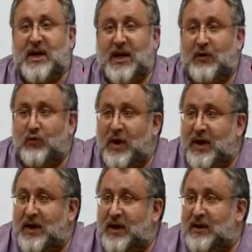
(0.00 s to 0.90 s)
in
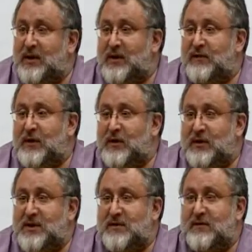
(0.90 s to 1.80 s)
reigning in the
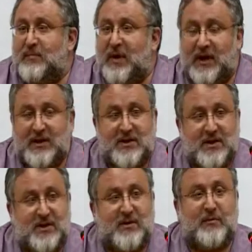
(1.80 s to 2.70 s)
difficulties of the patent
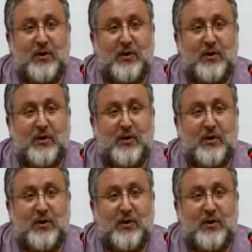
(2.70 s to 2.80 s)
system.